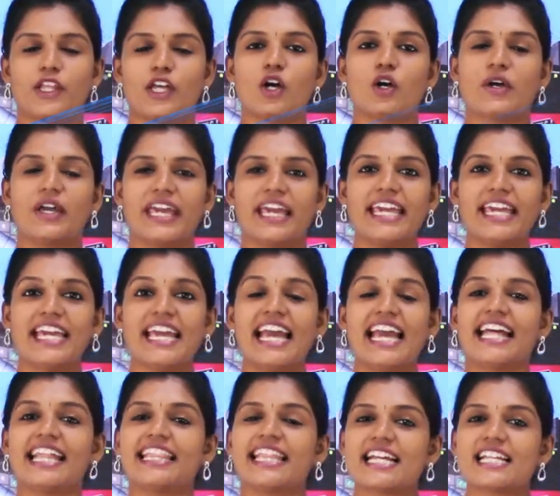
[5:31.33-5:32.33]
Okay,
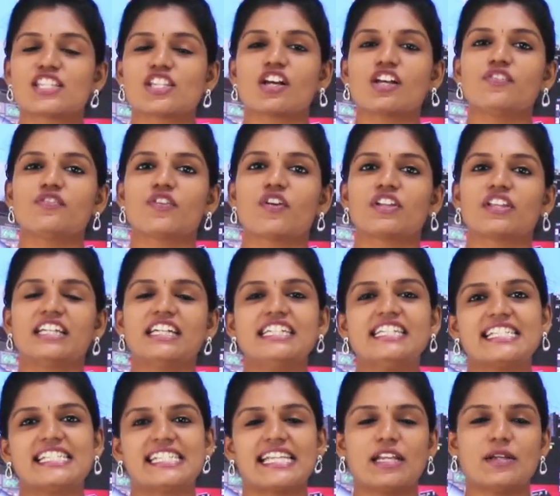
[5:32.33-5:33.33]
that's all for the
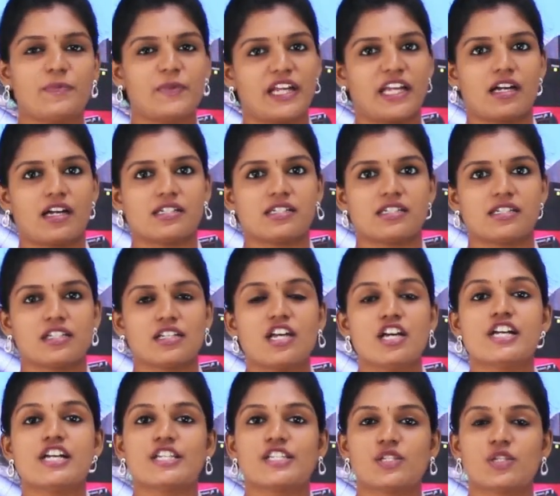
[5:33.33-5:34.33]
design precaution.
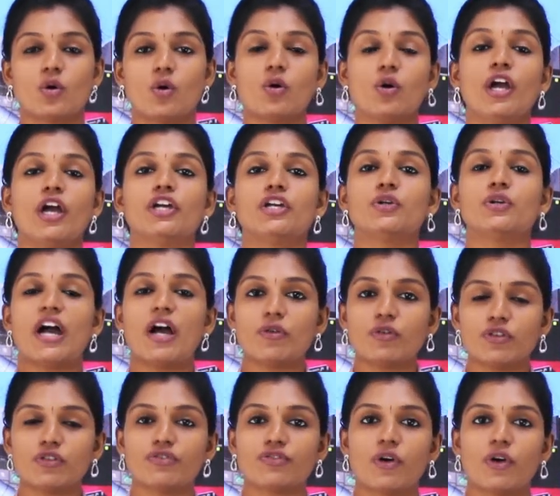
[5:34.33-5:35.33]
So, you
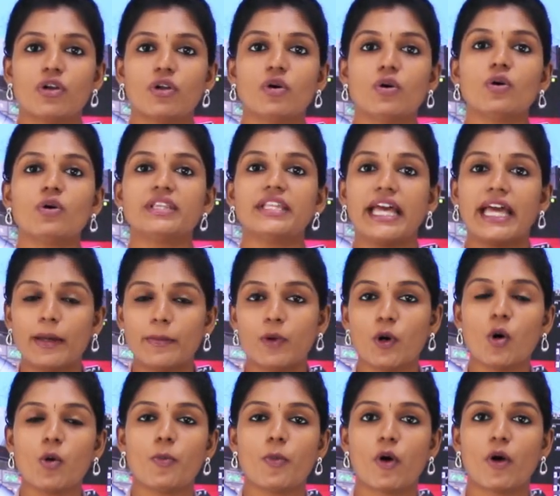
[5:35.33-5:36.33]
have to follow the
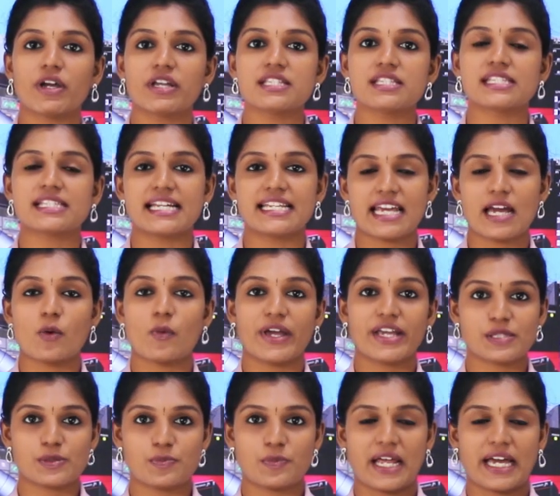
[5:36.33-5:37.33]
above points that I have
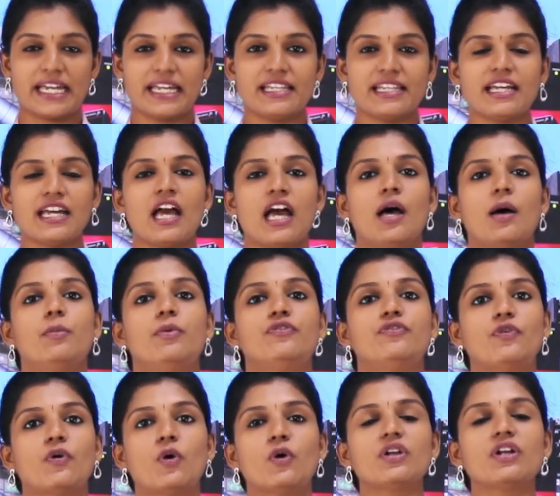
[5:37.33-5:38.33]
explained
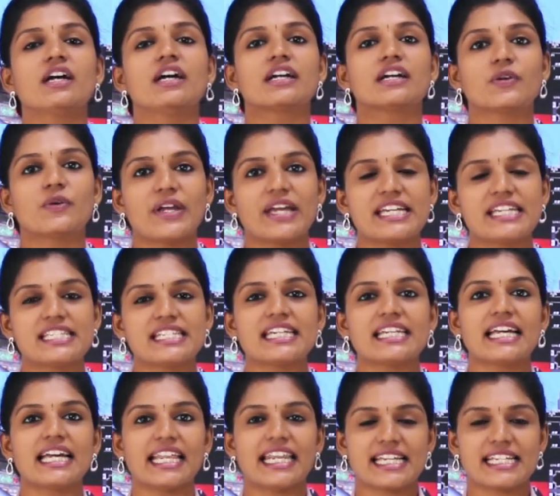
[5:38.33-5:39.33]
before
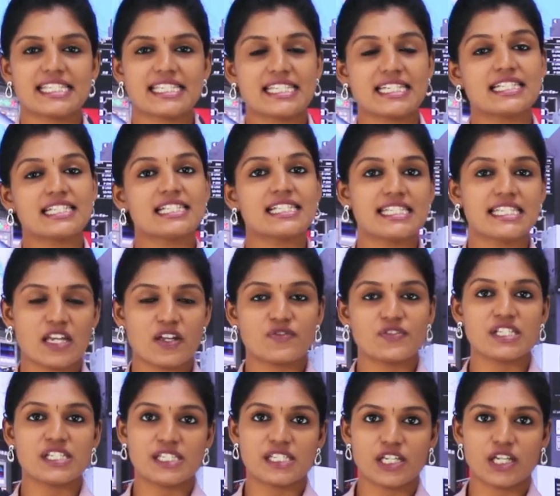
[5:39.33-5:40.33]
creating an external
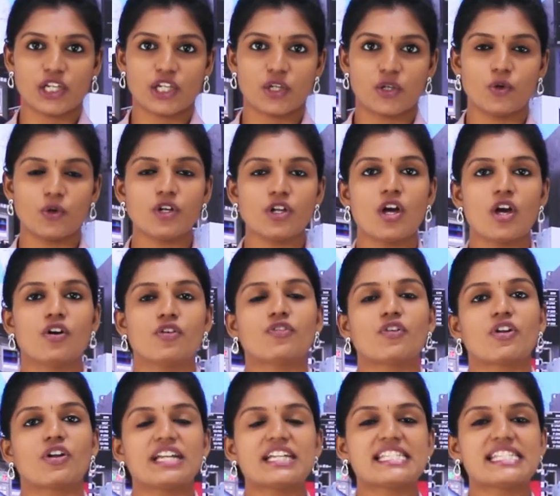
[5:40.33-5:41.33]
safety circuit
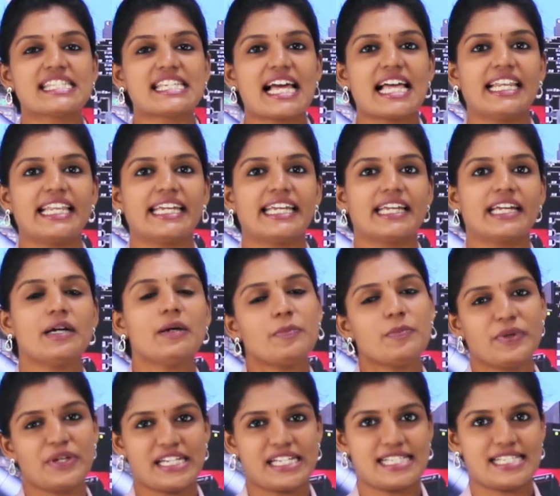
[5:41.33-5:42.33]
for installing a
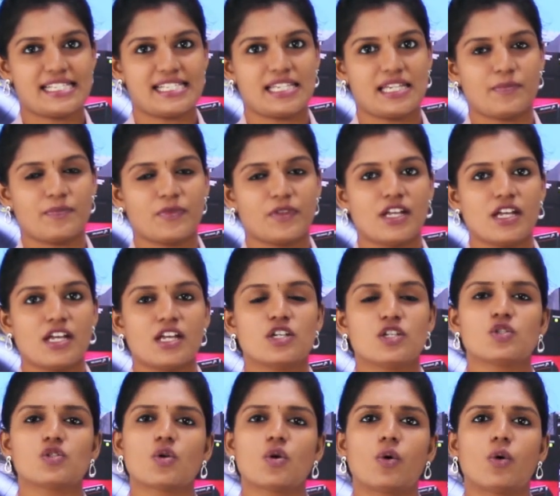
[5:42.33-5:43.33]
PLC.
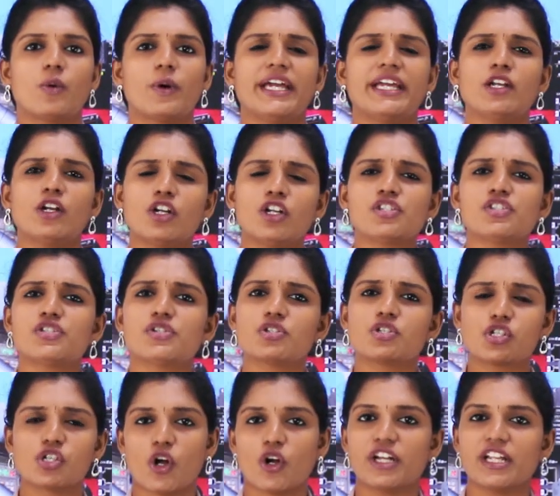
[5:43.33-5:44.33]
So, in order to
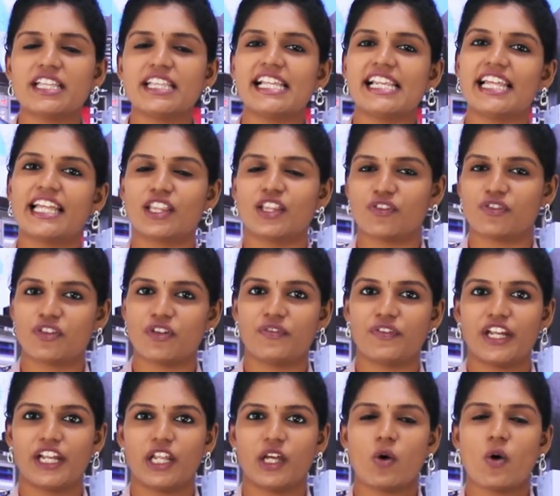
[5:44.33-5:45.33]
shorten the length of the
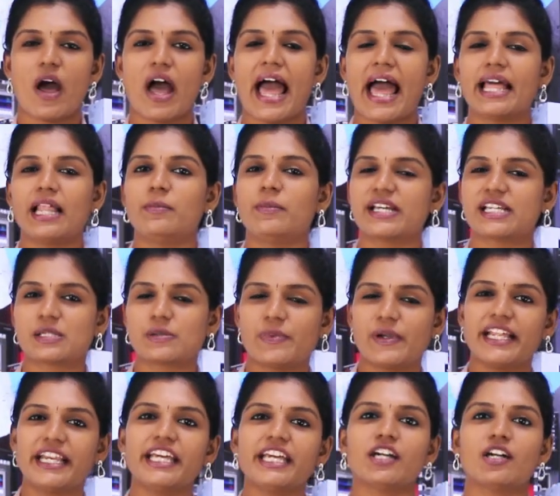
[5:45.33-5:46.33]
video, I will be
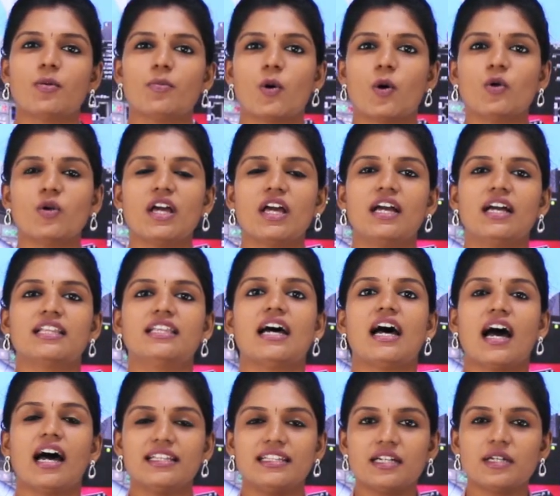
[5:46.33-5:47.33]
explaining about the
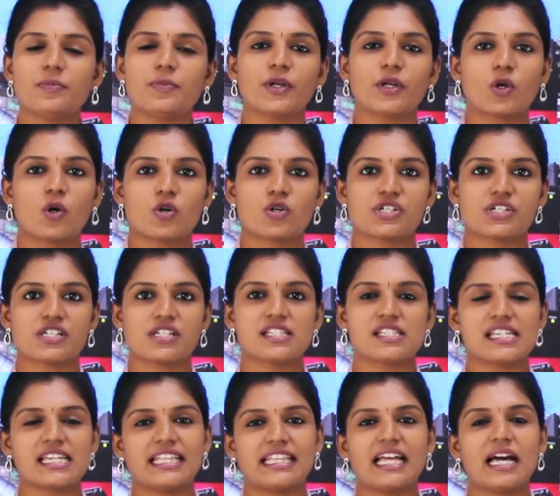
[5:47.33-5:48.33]
other
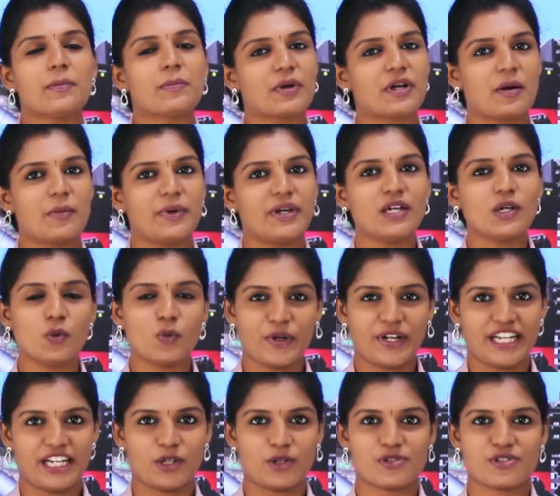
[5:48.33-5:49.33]
precautions in the upcoming
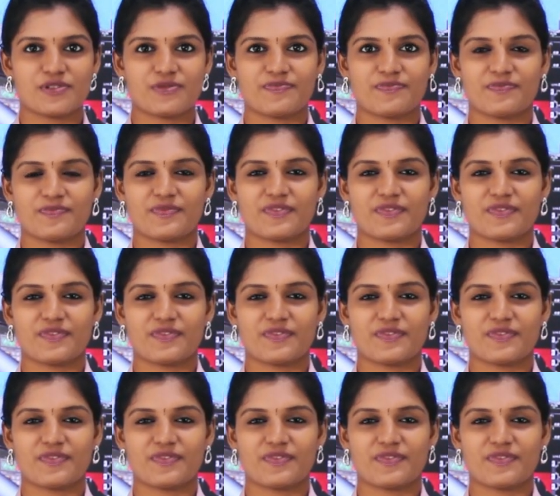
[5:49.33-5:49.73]
videos.